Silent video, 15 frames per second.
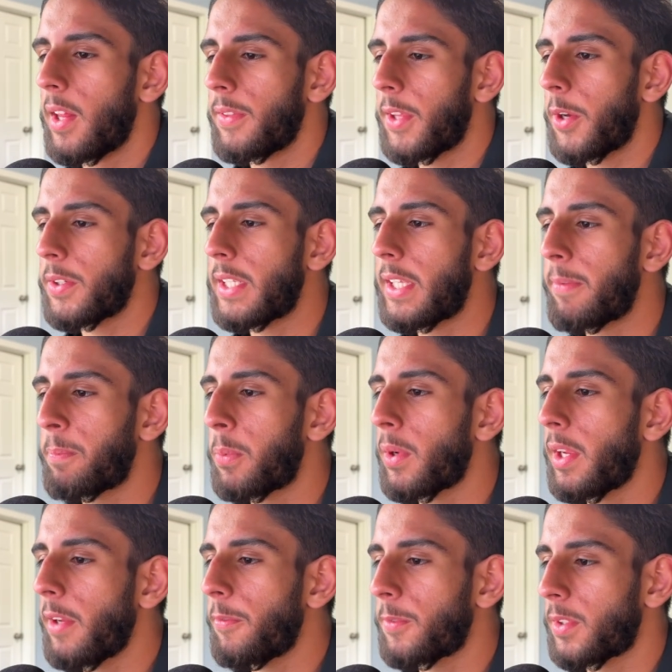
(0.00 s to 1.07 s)
They're
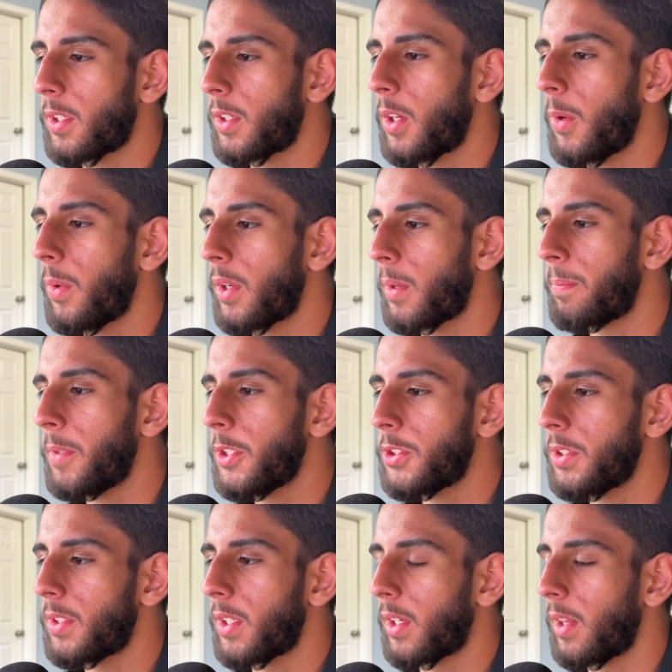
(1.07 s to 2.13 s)
debriefed to go on a
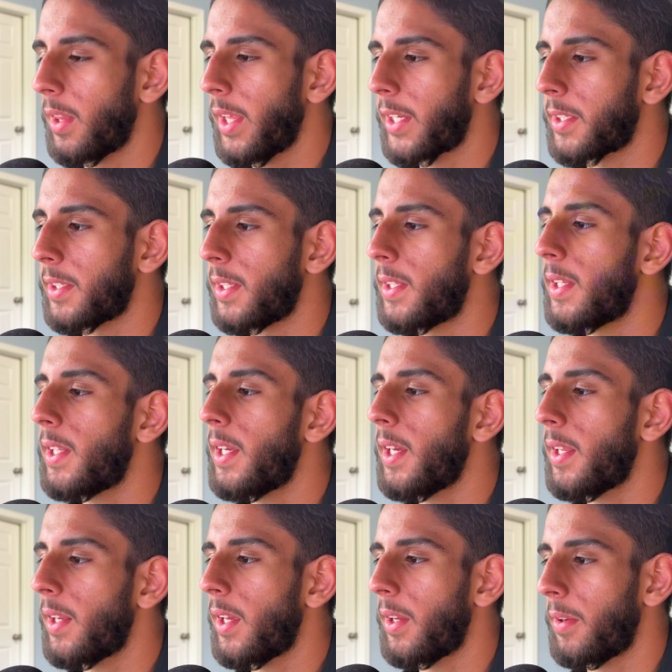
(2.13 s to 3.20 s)
mission to collect the
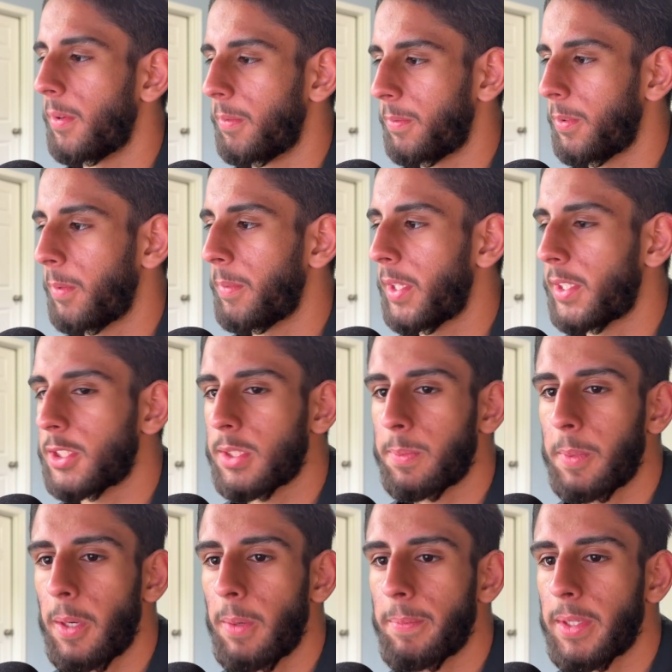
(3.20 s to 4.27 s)
DNA from an
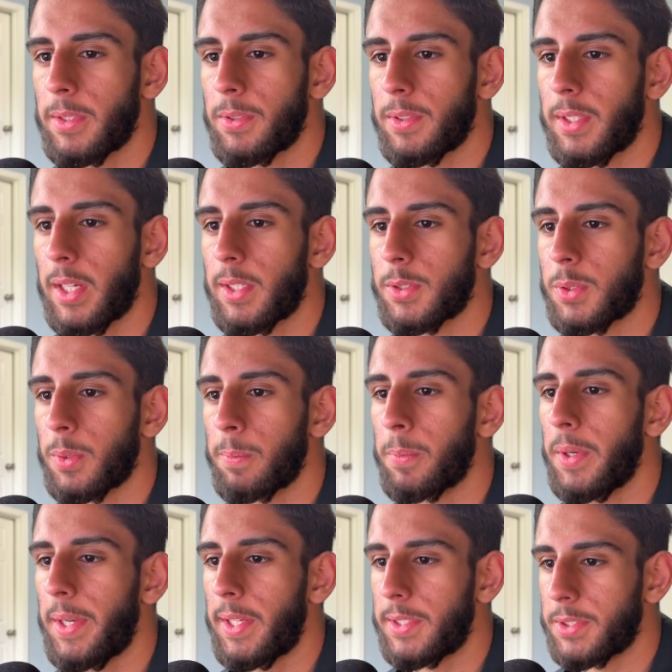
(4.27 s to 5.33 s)
experimental dinosaur
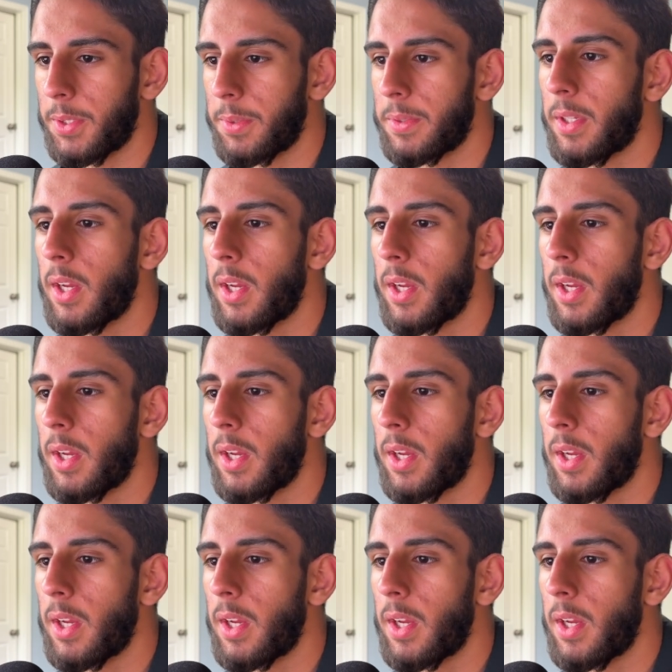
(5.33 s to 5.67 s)
breeding zone,